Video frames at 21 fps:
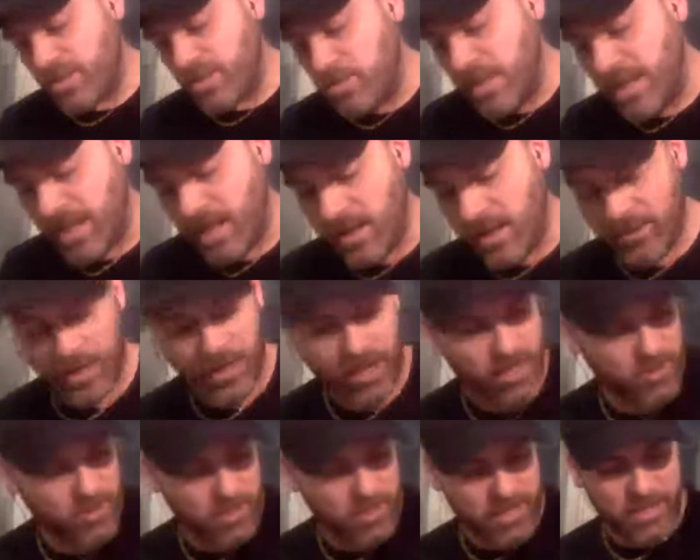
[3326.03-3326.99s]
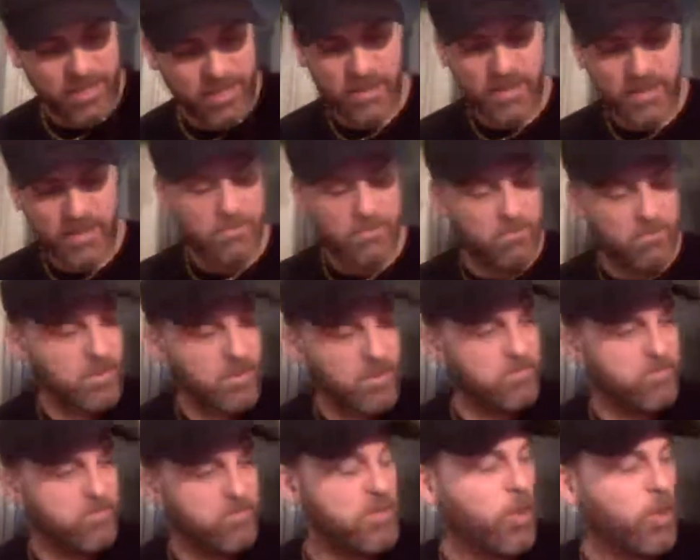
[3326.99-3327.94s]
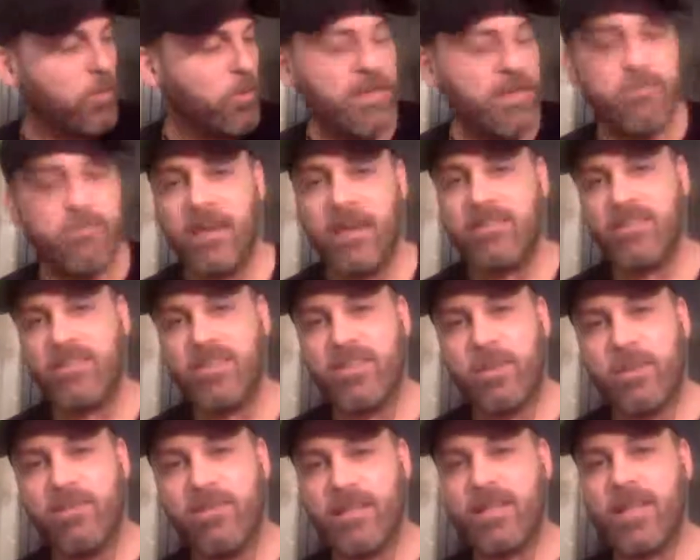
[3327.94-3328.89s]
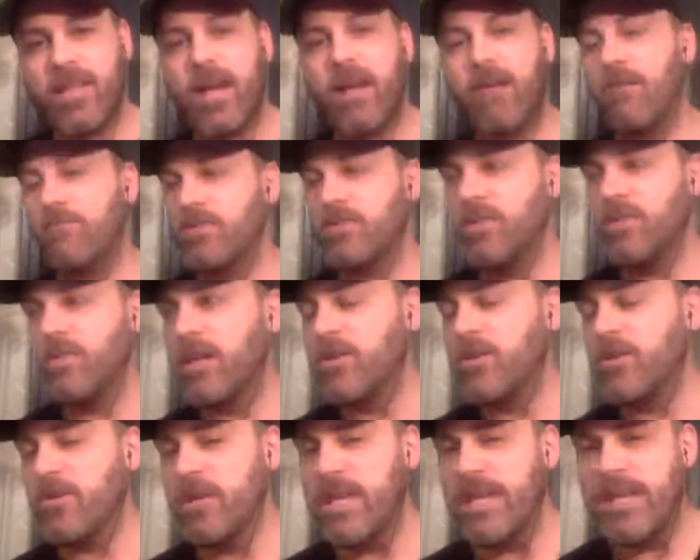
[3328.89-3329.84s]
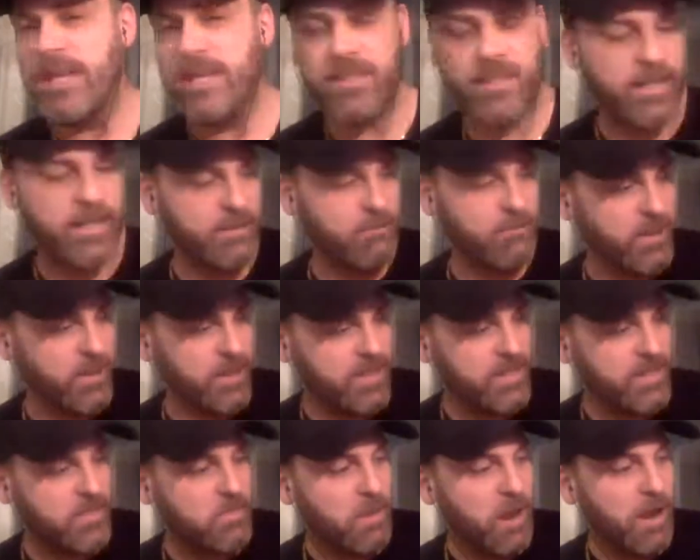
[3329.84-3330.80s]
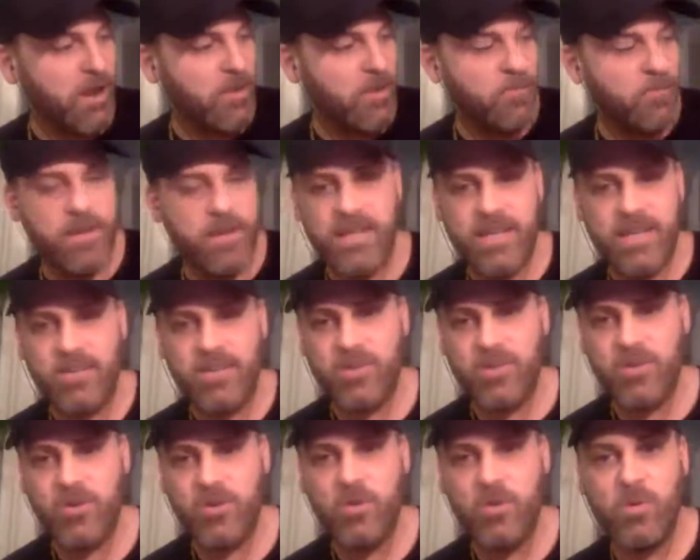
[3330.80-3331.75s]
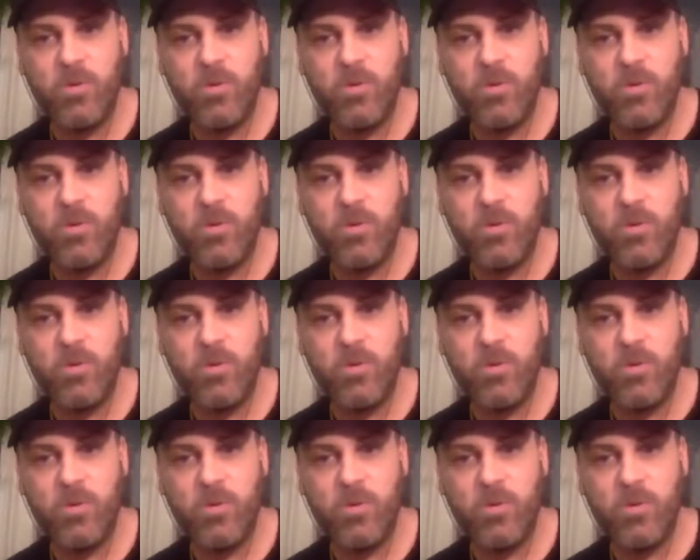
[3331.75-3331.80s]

speaking of your husband, you told me you basically spent the entire afternoon on your knees, and it really inspired me to.